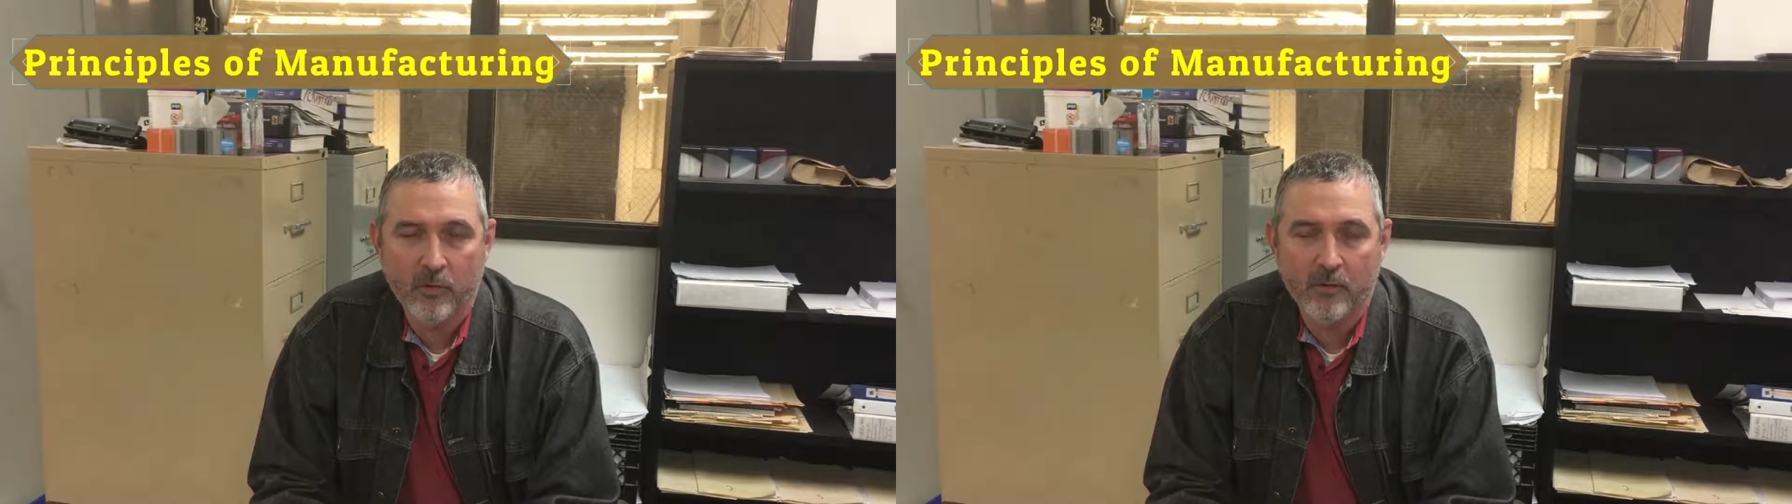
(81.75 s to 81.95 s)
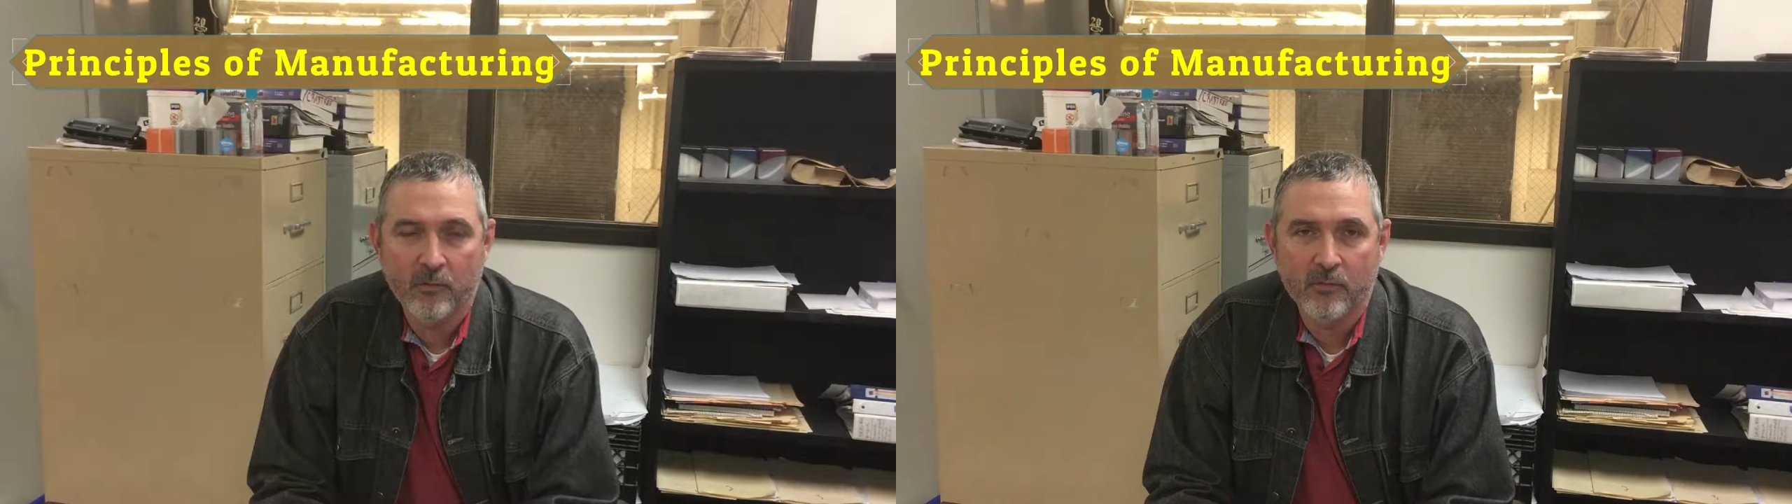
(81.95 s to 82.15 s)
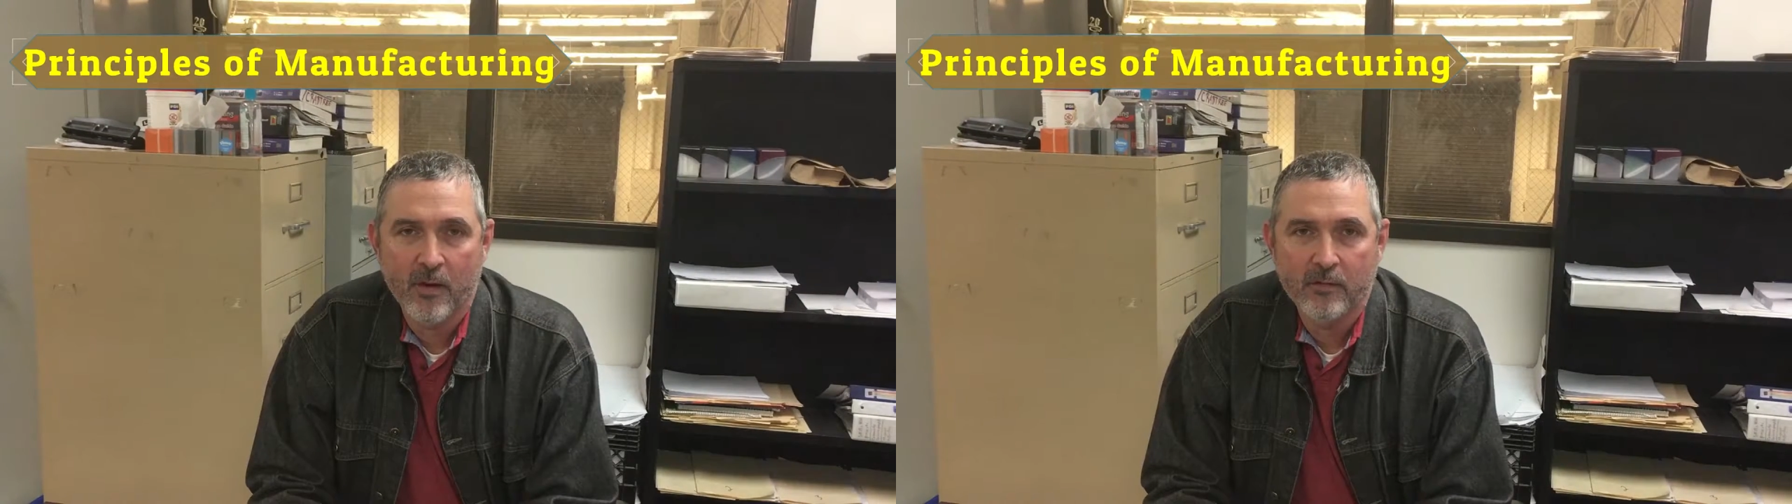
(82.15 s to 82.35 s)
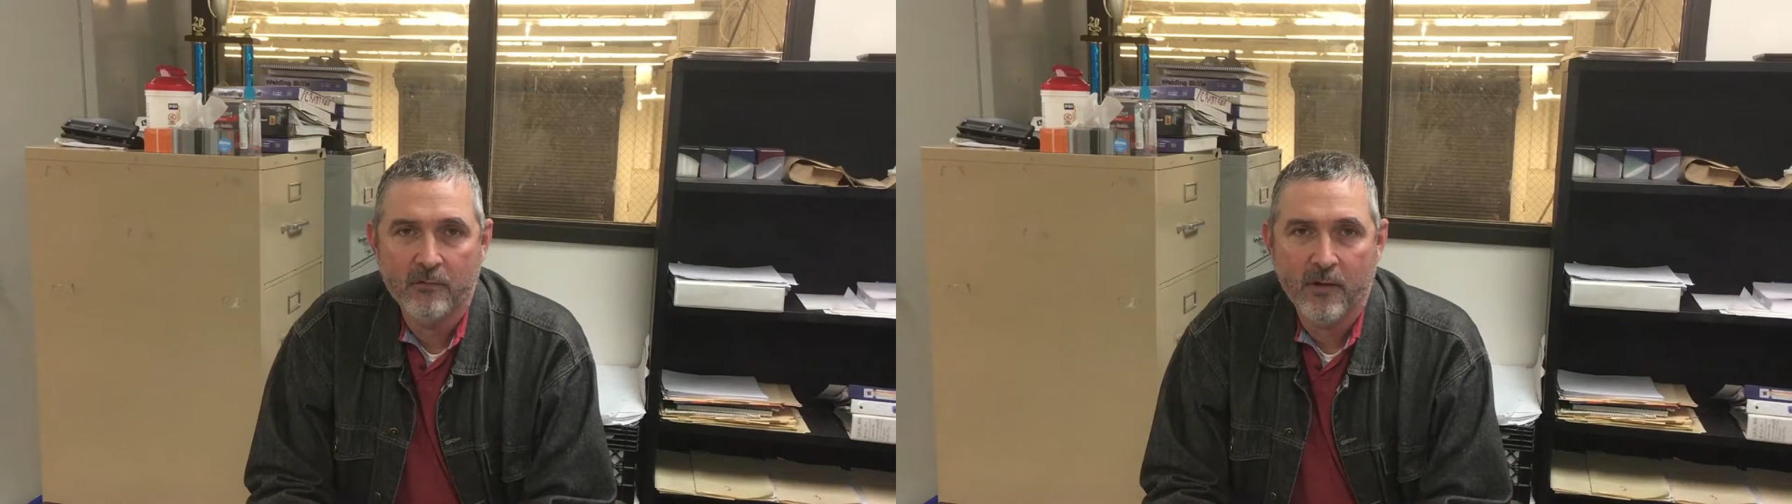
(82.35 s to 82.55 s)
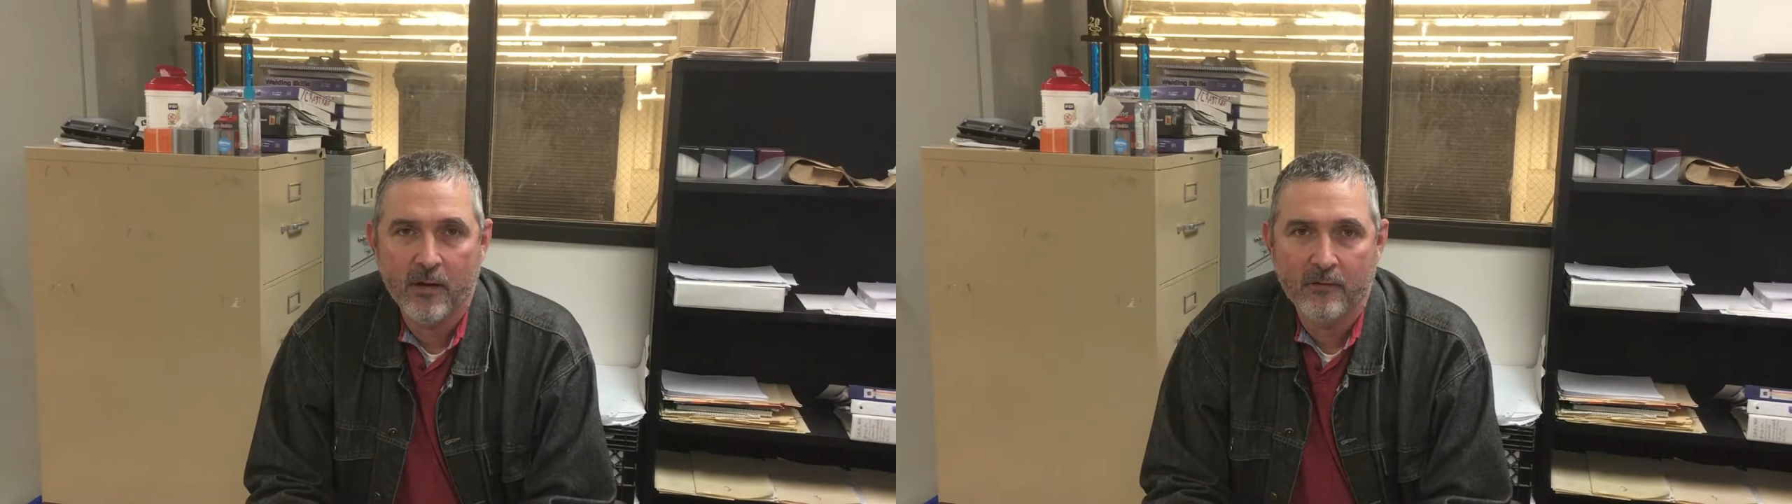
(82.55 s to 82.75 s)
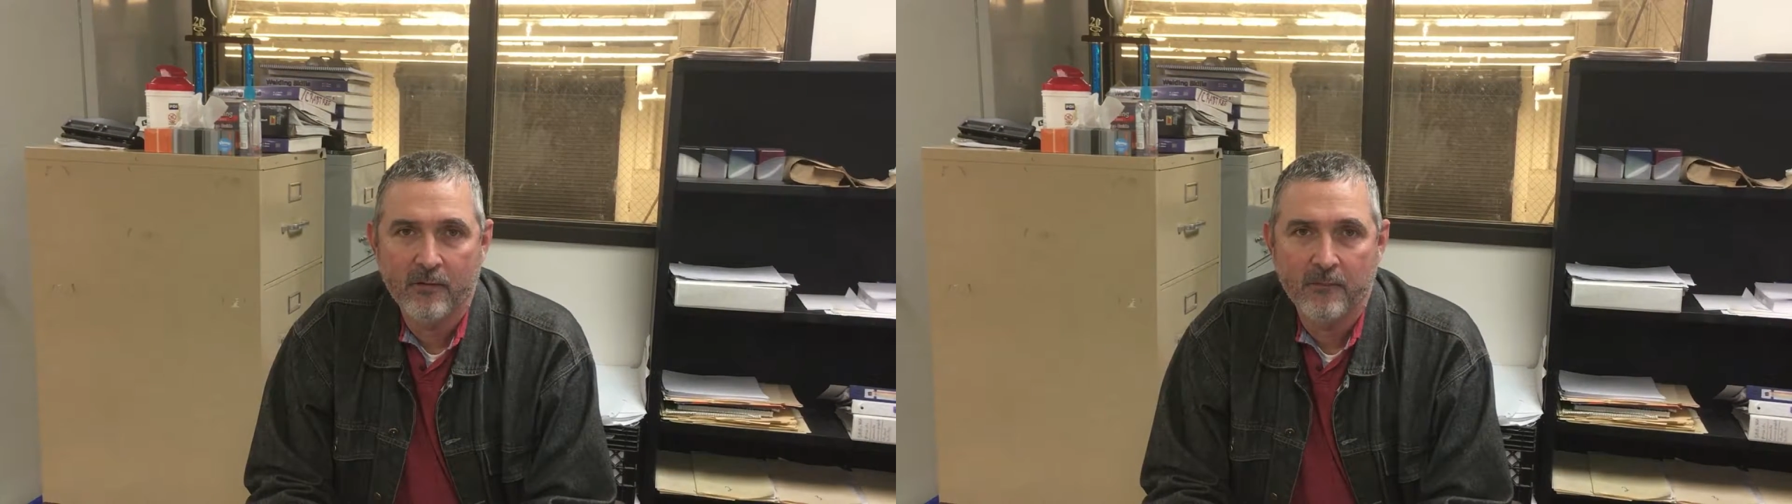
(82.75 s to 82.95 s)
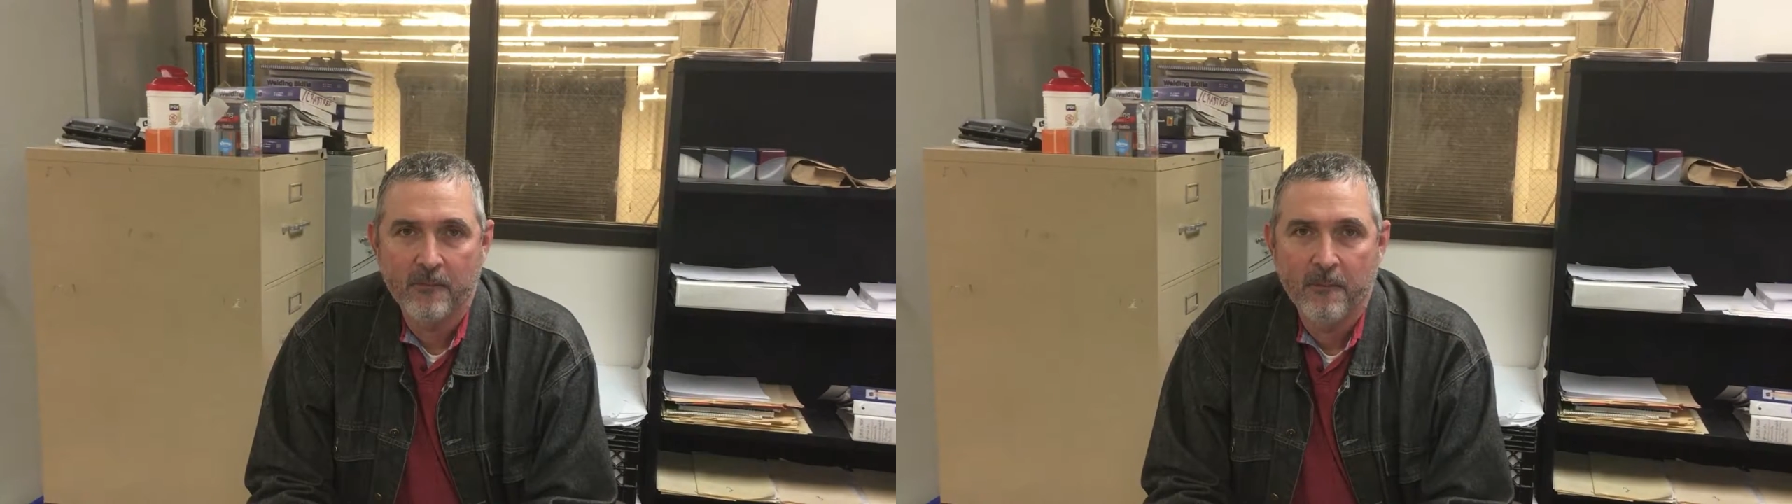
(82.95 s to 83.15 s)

principles of manufacturing.